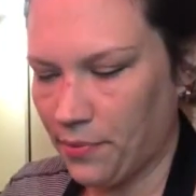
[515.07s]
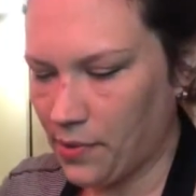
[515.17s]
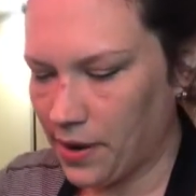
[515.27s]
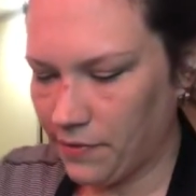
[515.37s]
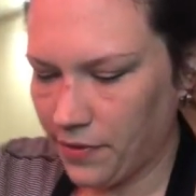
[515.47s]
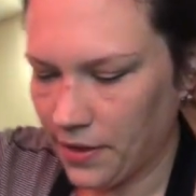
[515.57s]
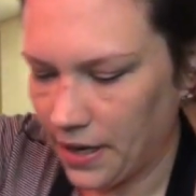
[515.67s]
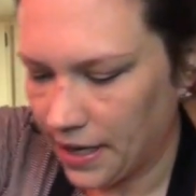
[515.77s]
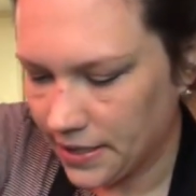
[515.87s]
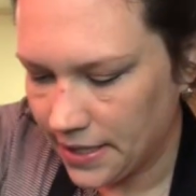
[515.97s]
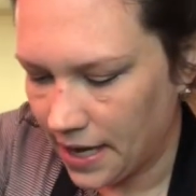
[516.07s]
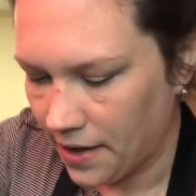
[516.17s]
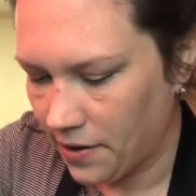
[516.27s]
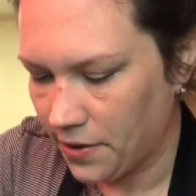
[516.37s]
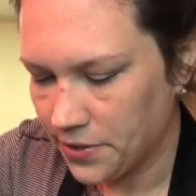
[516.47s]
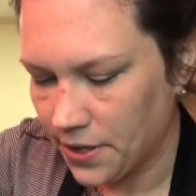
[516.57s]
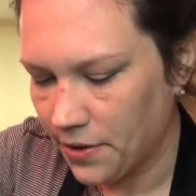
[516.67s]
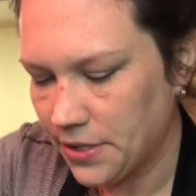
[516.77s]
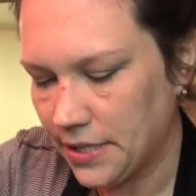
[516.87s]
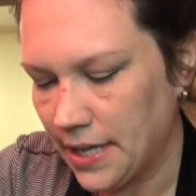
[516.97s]
one for the next day also. I'll
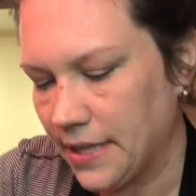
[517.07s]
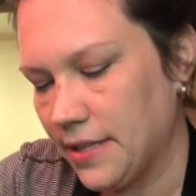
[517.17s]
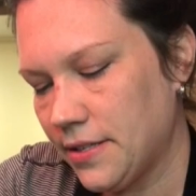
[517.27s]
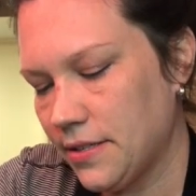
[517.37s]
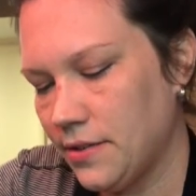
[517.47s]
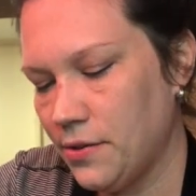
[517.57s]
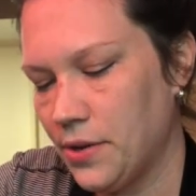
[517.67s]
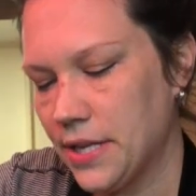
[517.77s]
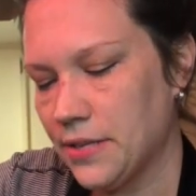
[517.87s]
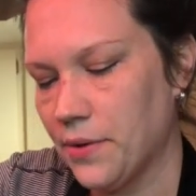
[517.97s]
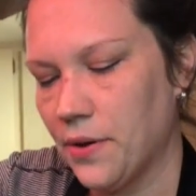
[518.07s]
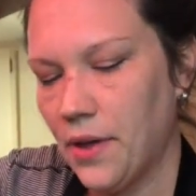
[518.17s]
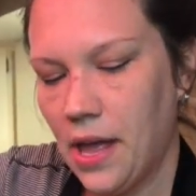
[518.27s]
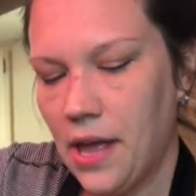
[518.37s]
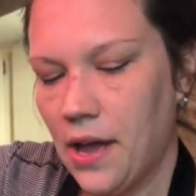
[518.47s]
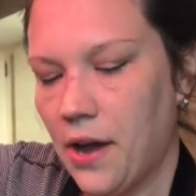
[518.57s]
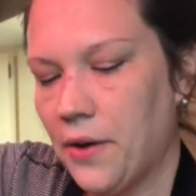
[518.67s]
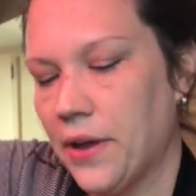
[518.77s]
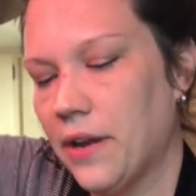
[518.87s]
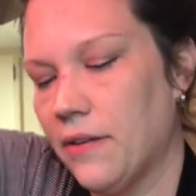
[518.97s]
just eat this 2 days in a row. I'll
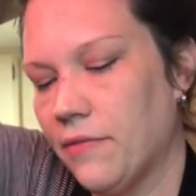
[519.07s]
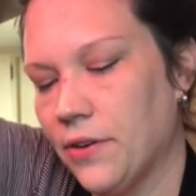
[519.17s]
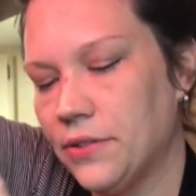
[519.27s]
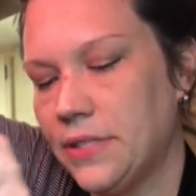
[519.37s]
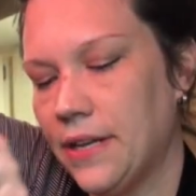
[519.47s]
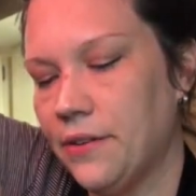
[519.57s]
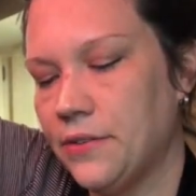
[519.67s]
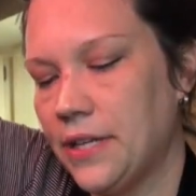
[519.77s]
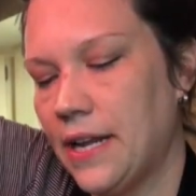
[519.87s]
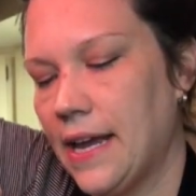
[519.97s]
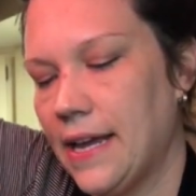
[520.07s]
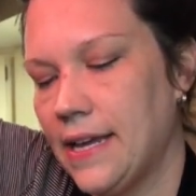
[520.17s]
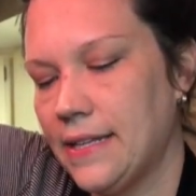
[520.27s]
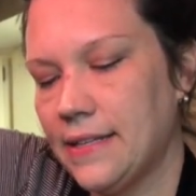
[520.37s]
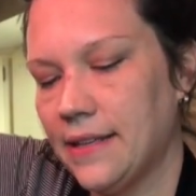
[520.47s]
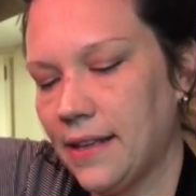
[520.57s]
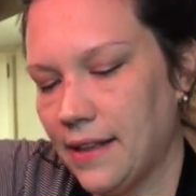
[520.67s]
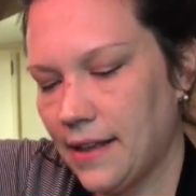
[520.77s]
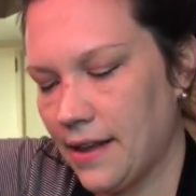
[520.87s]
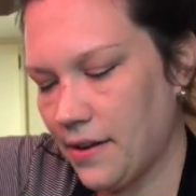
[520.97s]
eat it for dinner tonight,
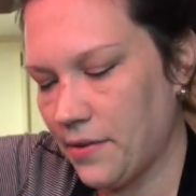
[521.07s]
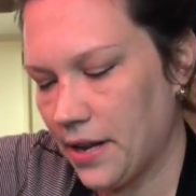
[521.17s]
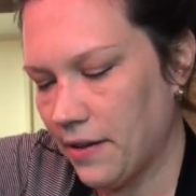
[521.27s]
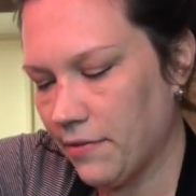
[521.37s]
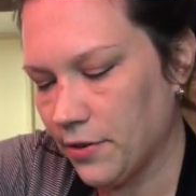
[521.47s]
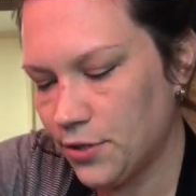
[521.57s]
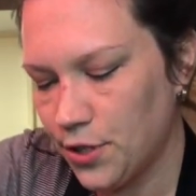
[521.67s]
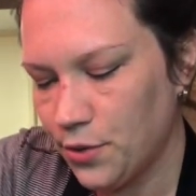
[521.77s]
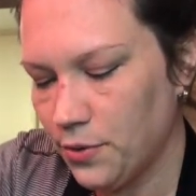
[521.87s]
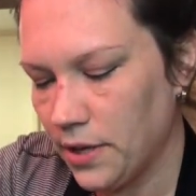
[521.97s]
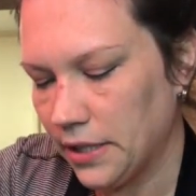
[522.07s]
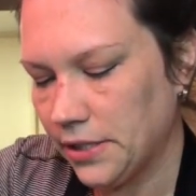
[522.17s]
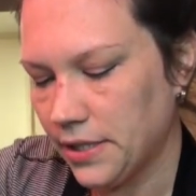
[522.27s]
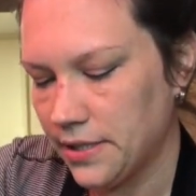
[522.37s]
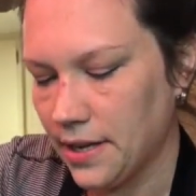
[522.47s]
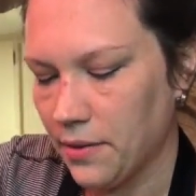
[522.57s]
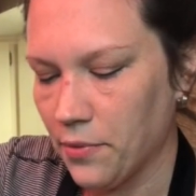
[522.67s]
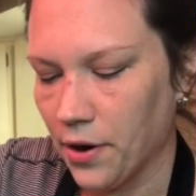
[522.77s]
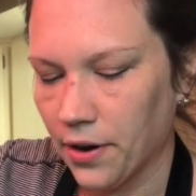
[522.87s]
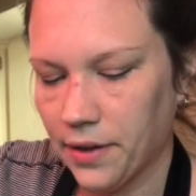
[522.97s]
and then I'll eat it for 2 lunches at
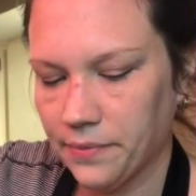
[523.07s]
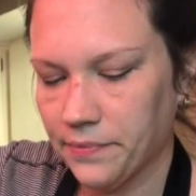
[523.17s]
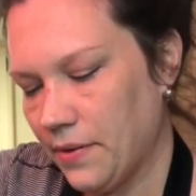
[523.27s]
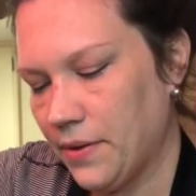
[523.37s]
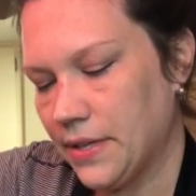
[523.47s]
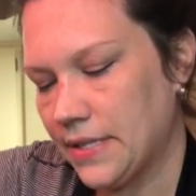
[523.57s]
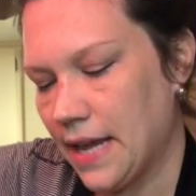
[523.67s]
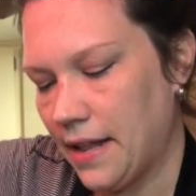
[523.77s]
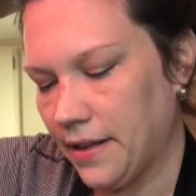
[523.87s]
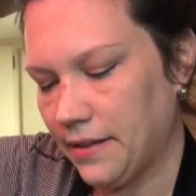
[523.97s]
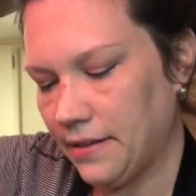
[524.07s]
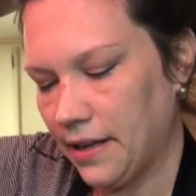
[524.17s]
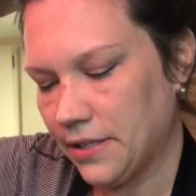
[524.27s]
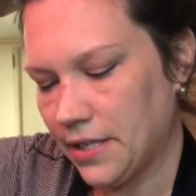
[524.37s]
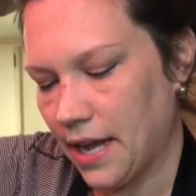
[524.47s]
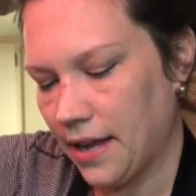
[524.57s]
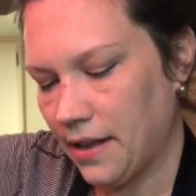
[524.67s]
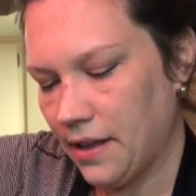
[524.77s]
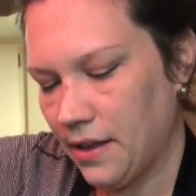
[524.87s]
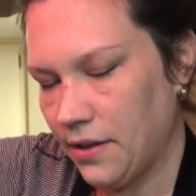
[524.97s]
work with a salad each day.
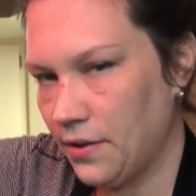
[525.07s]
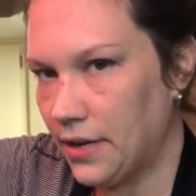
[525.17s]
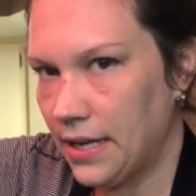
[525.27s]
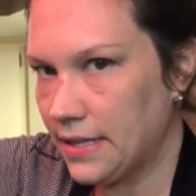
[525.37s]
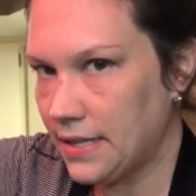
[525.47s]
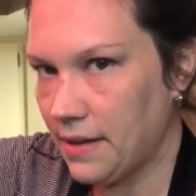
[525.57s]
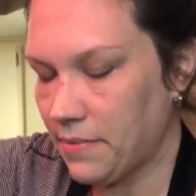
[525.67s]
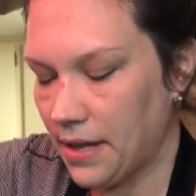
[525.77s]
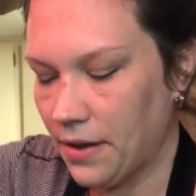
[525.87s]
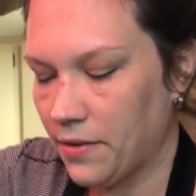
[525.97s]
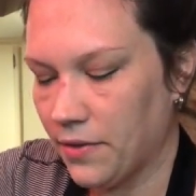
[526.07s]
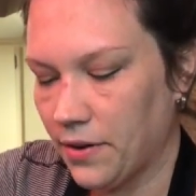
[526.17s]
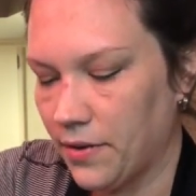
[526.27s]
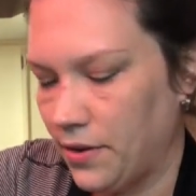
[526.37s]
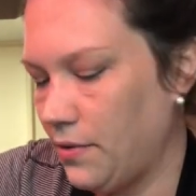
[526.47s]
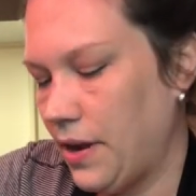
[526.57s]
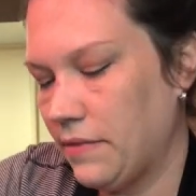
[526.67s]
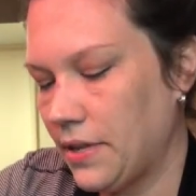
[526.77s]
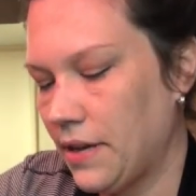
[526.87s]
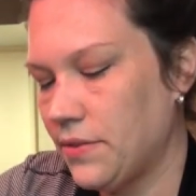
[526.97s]
You can eat the same thing over and over. You don't have
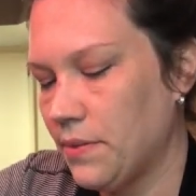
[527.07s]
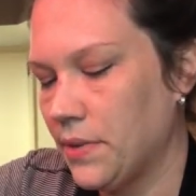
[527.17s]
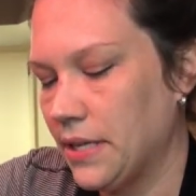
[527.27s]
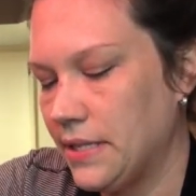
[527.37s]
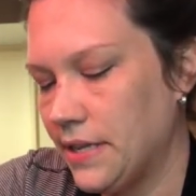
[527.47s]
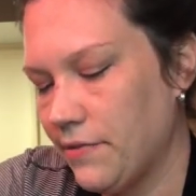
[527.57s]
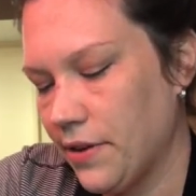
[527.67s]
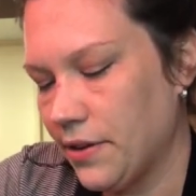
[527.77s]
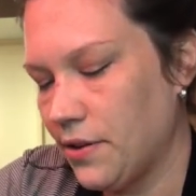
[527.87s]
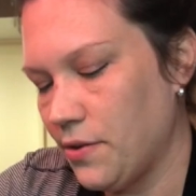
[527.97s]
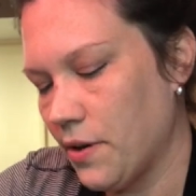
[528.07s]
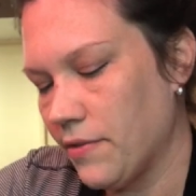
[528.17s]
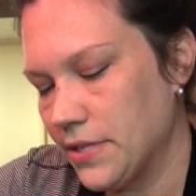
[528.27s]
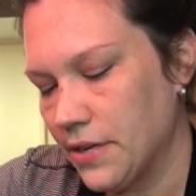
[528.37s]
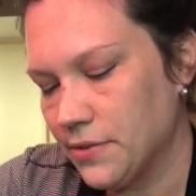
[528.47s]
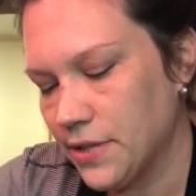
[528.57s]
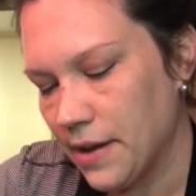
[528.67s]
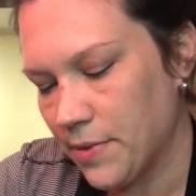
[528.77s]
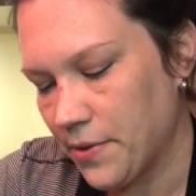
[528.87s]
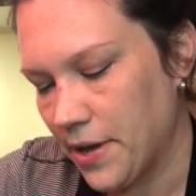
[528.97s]
to have something different and new every single
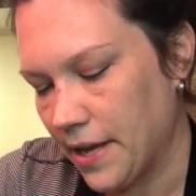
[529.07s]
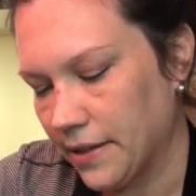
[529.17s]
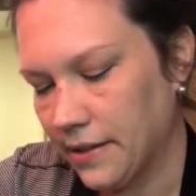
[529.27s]
time you eat.